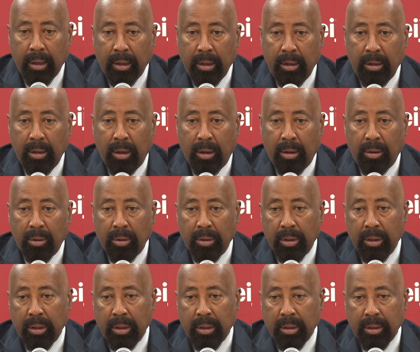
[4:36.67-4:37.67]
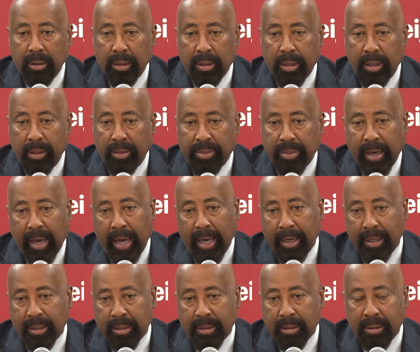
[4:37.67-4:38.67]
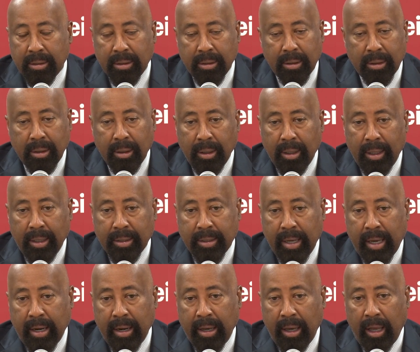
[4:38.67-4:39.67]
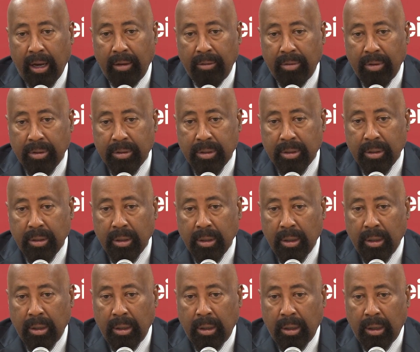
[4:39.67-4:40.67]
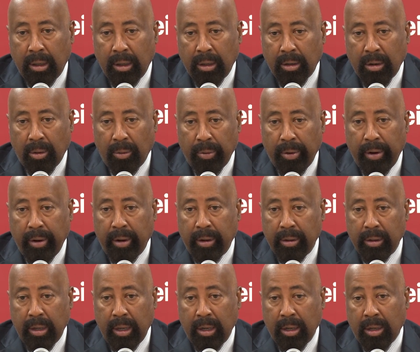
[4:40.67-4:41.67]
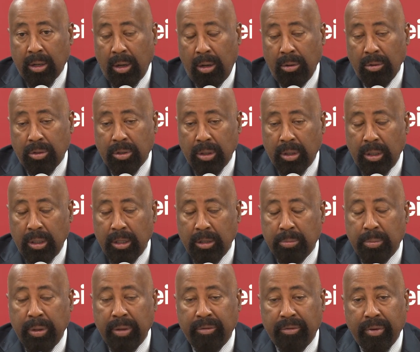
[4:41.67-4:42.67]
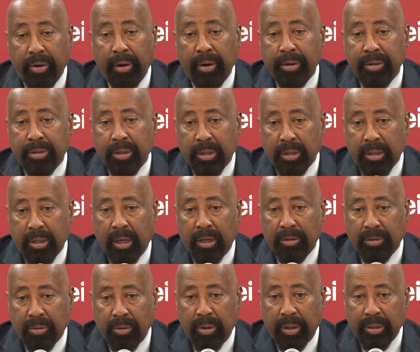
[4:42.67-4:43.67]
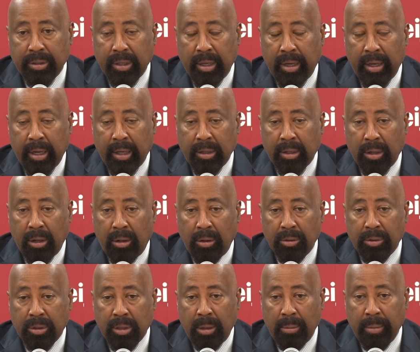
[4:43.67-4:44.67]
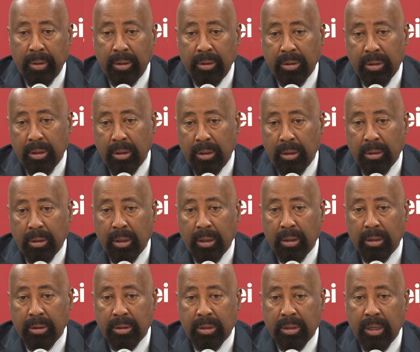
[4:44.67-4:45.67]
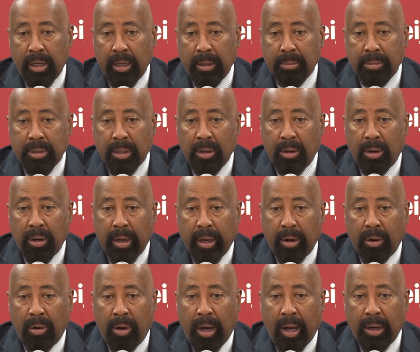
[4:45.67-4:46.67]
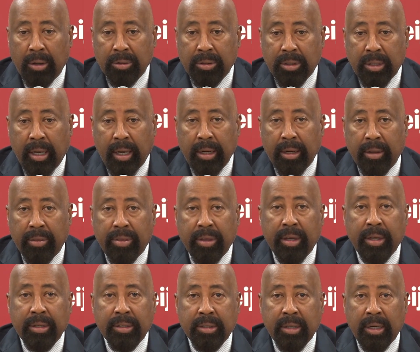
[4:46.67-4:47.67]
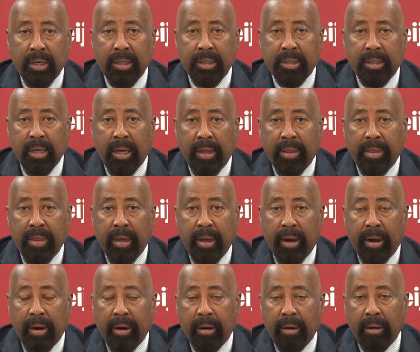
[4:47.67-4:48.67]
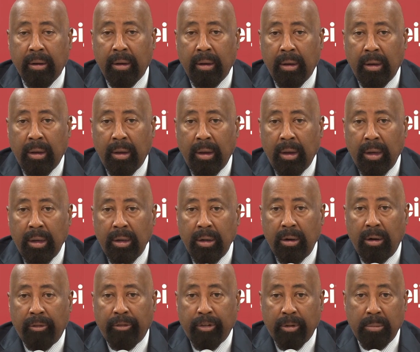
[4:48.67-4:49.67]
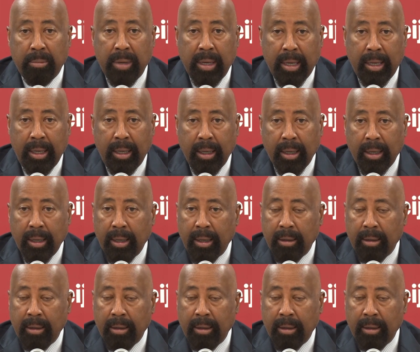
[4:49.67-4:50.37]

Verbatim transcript: You know, Thad has had a hell of a career in coaching. He's been very successful as a head coach. I mean, you look at his teams at Ohio State and the things that he's done there. You know, for me,